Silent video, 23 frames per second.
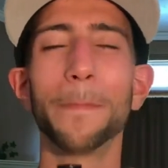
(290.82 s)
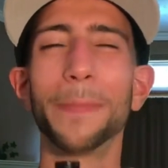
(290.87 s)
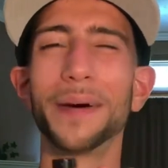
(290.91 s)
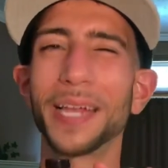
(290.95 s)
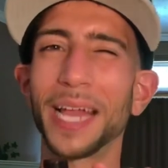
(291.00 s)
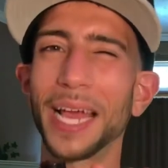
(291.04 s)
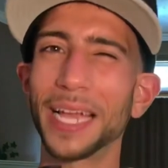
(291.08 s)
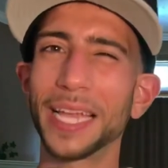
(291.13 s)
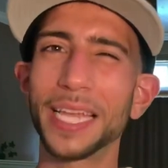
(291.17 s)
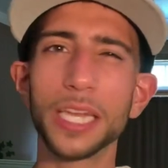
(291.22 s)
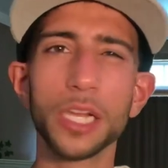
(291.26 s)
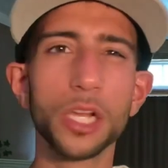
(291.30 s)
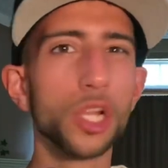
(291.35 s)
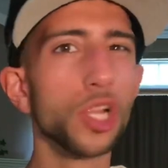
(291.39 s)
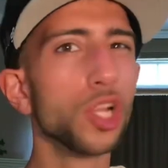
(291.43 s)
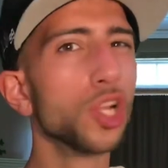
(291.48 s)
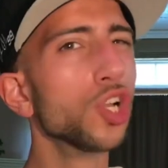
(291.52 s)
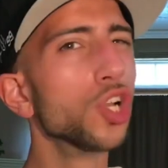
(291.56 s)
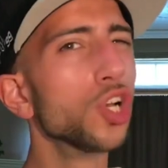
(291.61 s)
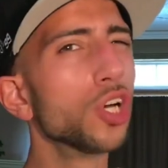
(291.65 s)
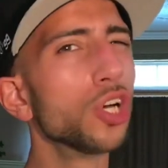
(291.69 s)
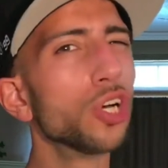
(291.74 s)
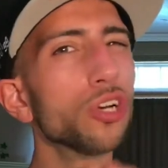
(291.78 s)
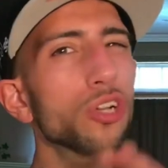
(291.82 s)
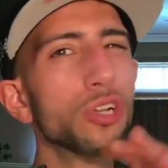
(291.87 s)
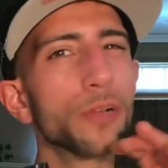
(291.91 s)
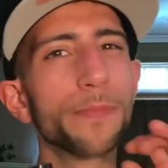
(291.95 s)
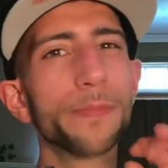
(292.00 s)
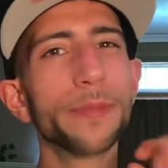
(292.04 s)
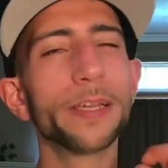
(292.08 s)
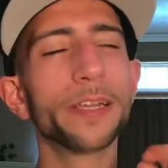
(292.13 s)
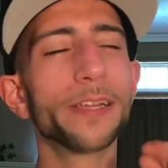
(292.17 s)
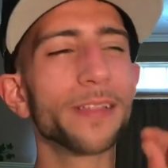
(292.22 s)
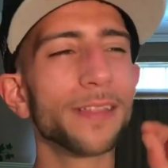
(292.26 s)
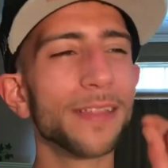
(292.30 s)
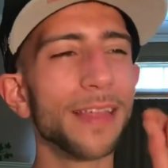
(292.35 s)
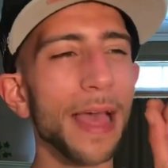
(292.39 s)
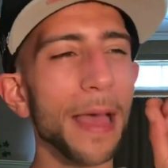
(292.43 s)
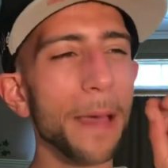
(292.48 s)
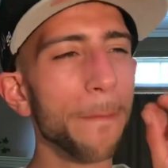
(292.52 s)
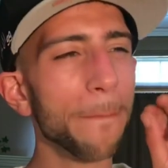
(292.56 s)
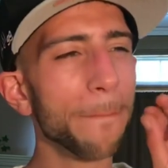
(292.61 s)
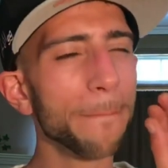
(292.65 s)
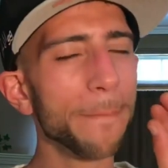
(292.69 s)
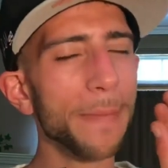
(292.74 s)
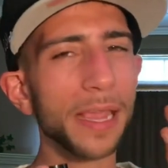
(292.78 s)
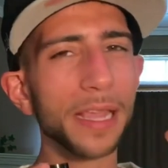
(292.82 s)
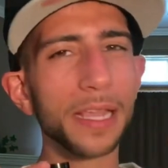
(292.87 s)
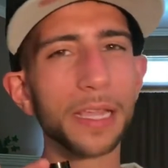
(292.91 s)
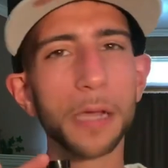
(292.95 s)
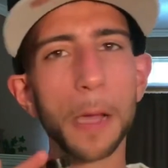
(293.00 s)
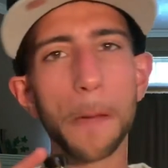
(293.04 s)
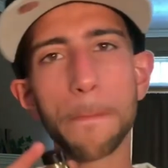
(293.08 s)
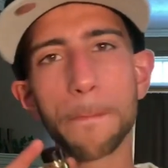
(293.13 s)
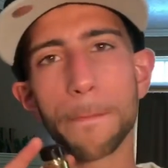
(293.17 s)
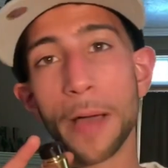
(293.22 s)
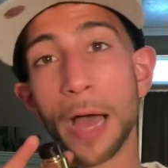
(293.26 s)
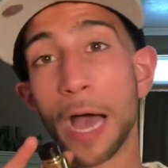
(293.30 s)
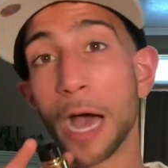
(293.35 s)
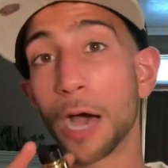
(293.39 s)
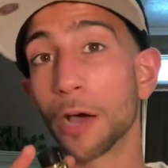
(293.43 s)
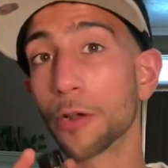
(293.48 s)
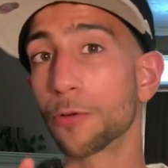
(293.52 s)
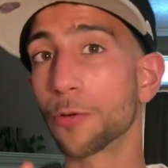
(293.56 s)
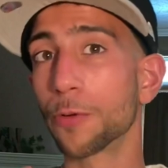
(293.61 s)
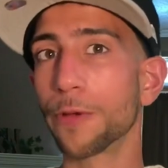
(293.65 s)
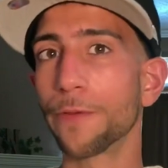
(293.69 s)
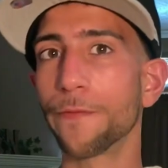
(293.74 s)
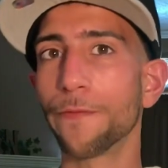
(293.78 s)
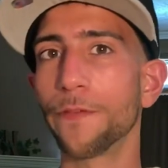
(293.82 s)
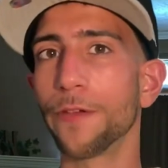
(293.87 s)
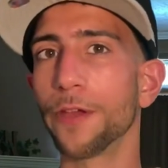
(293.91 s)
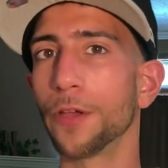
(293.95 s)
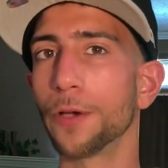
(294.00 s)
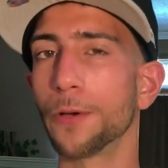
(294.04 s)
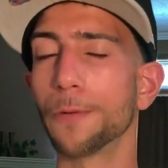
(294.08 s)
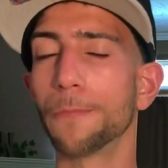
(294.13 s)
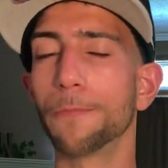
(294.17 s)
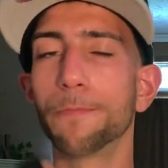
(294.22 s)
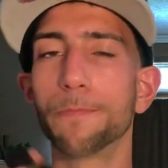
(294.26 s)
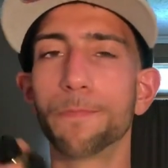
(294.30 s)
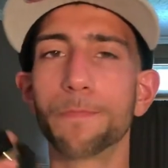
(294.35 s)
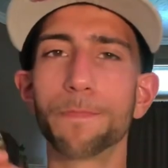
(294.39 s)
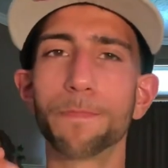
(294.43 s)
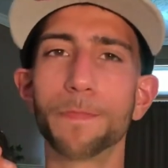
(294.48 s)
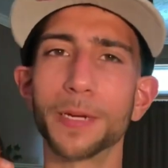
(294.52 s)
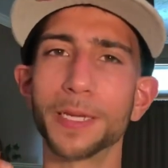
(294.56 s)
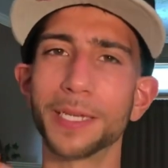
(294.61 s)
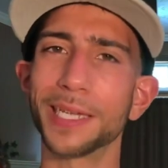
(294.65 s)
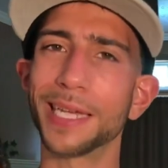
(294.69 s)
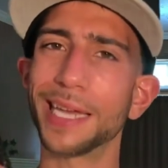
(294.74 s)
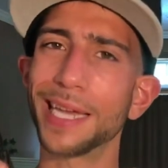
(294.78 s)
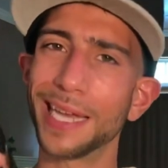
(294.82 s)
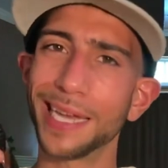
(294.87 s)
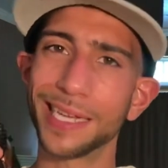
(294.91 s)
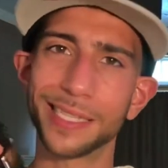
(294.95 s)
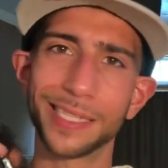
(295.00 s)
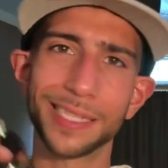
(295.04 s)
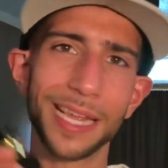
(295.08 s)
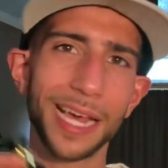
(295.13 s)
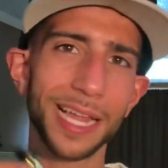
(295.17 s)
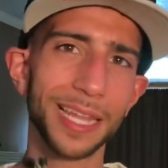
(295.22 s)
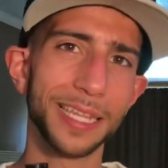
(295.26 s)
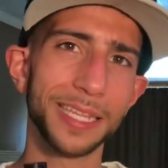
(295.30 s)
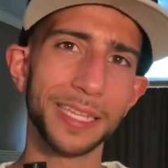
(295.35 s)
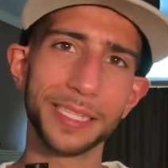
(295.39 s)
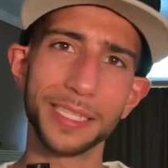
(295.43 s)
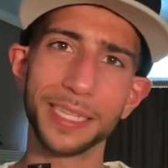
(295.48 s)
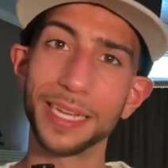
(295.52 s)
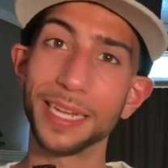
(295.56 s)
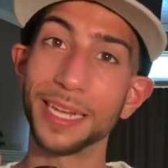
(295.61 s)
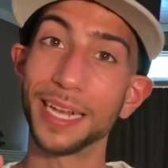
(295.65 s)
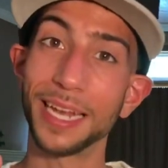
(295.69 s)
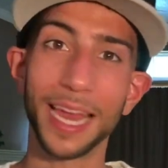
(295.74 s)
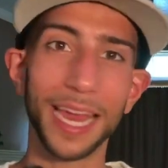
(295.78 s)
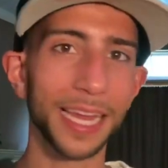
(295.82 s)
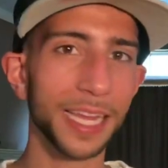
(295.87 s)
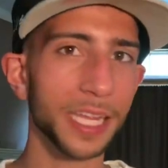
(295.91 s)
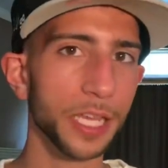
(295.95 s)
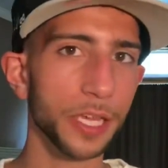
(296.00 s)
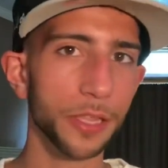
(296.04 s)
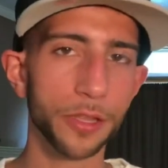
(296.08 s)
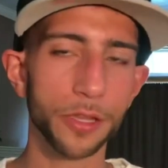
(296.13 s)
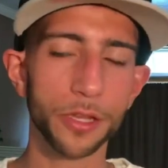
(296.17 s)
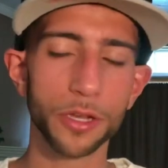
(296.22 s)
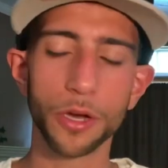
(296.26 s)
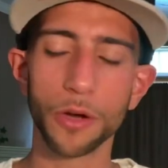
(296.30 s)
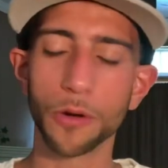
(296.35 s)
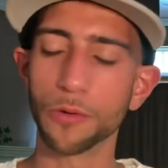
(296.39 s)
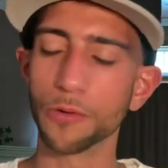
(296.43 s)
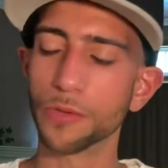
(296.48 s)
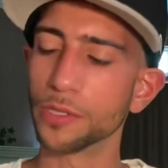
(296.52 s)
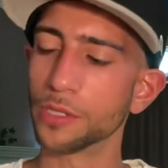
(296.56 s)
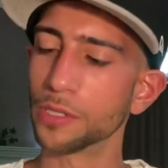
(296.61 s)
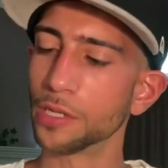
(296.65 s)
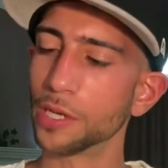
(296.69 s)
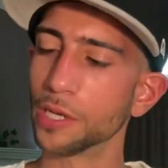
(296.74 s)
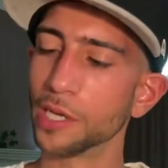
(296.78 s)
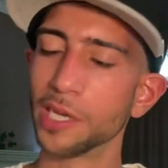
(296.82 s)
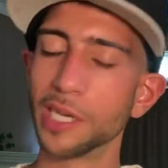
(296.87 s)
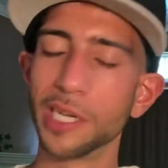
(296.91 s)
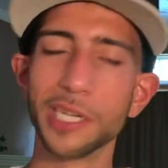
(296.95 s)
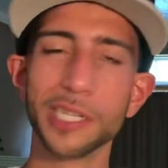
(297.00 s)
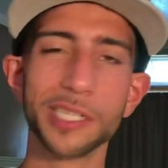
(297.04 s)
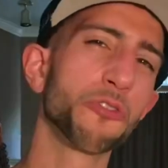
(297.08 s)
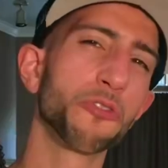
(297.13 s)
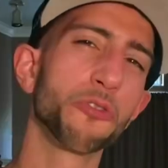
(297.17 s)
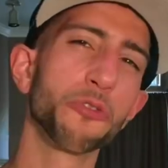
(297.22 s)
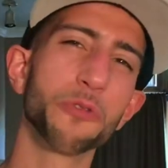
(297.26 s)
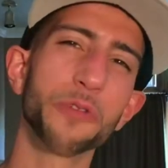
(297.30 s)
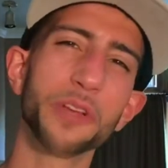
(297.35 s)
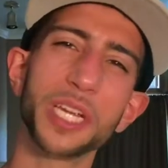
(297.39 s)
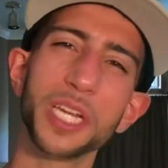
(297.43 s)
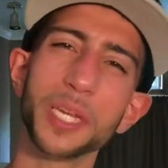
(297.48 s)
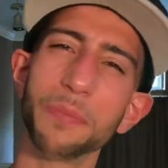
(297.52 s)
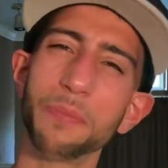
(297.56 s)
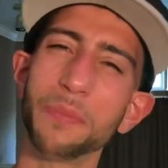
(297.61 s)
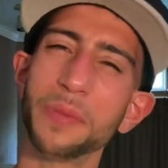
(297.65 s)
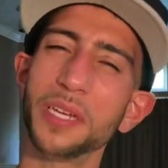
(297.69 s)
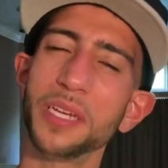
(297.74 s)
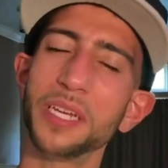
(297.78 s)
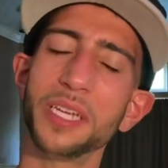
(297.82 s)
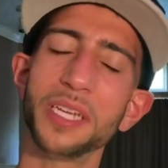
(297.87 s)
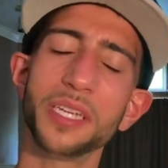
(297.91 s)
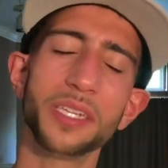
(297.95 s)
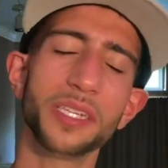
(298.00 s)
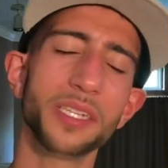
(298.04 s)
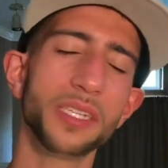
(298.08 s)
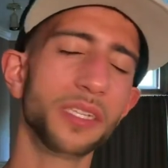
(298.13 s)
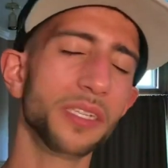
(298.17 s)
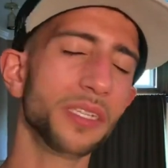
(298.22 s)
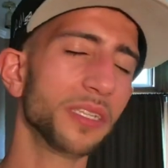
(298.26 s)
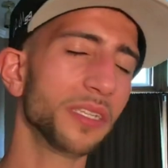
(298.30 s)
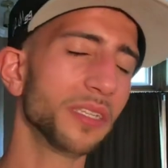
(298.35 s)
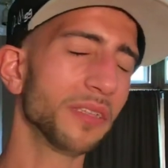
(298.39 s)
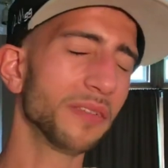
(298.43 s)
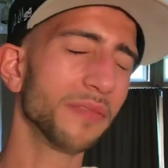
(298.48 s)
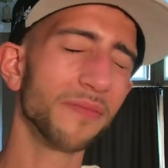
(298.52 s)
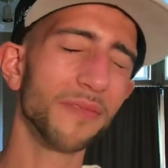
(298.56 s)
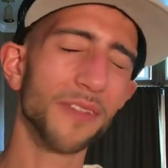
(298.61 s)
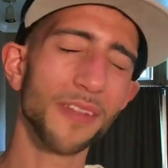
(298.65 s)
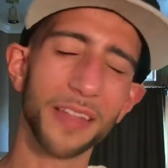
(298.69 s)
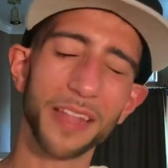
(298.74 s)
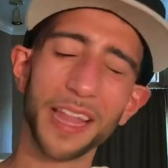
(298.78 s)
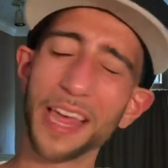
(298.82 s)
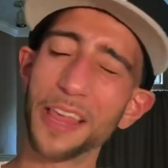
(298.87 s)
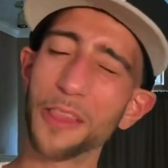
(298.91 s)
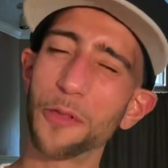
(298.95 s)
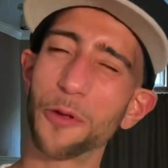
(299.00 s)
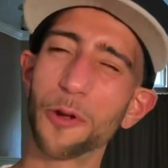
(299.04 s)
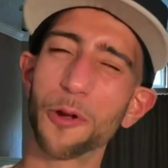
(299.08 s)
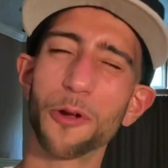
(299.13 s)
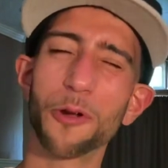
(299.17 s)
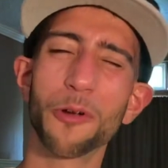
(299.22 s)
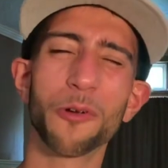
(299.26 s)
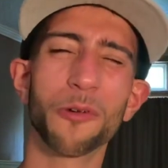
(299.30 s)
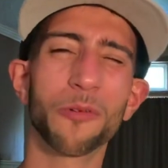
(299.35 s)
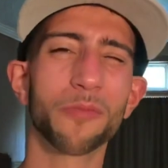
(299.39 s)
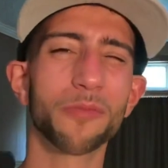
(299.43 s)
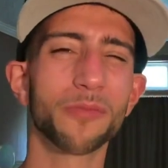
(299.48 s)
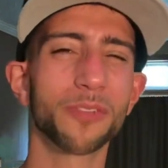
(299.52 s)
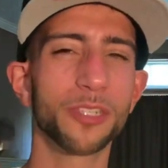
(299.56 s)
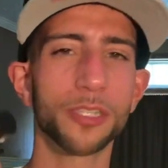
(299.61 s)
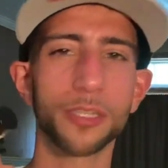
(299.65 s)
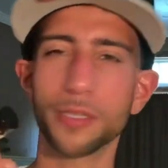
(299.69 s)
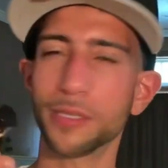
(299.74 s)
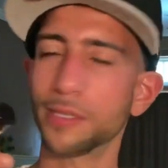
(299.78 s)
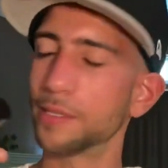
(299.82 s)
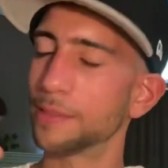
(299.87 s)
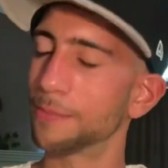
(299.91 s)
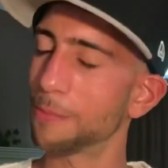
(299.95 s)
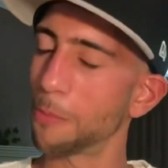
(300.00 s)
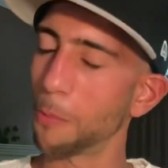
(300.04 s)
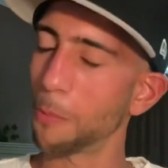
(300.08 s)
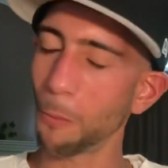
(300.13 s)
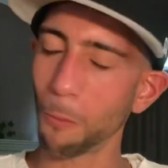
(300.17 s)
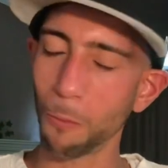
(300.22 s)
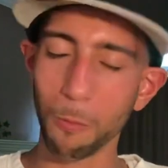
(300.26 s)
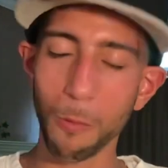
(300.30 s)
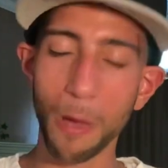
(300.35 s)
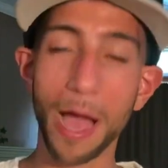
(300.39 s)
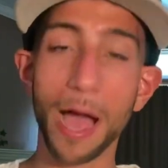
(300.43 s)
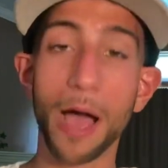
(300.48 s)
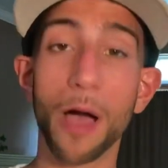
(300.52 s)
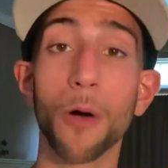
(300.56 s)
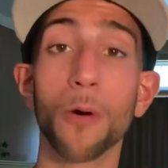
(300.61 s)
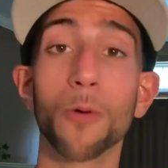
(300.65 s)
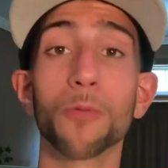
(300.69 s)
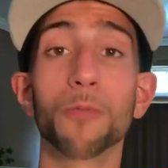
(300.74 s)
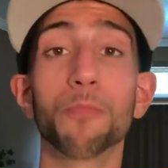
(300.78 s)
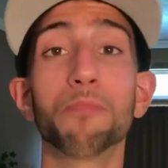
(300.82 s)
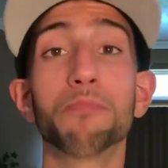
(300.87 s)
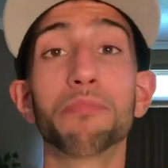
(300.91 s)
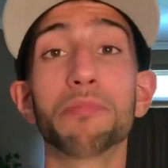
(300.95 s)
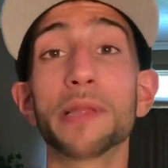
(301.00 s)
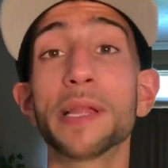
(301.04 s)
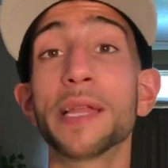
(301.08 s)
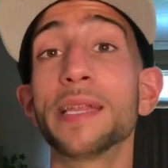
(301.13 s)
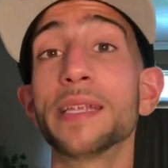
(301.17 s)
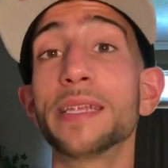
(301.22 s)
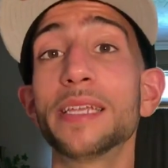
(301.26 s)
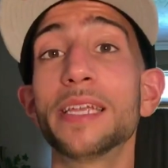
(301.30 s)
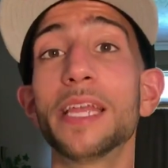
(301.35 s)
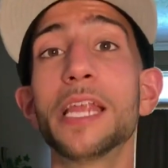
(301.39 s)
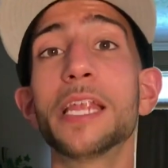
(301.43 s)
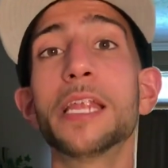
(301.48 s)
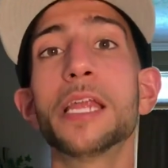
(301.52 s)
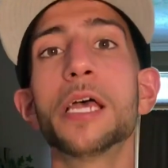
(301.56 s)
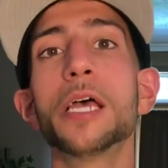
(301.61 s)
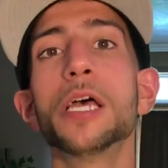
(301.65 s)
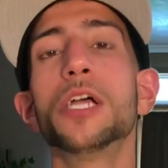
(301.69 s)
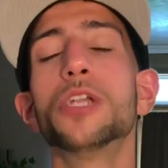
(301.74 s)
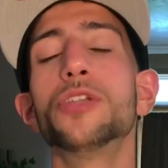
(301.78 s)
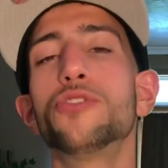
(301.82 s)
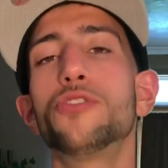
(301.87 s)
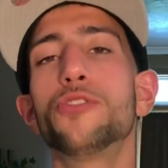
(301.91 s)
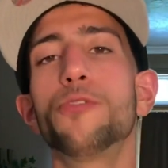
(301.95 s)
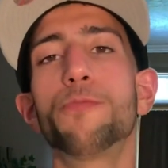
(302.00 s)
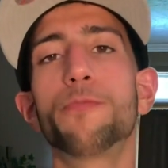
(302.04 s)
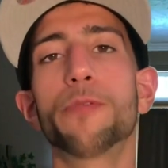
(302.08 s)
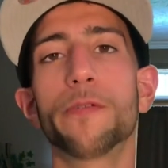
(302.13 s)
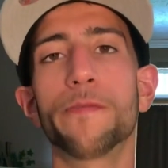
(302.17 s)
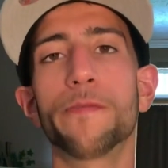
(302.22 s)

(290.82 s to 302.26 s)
but I get a little bit of that makeup powdery feel. But yeah, it's not listed in any of the notes. Creamy leather, just wow, blended to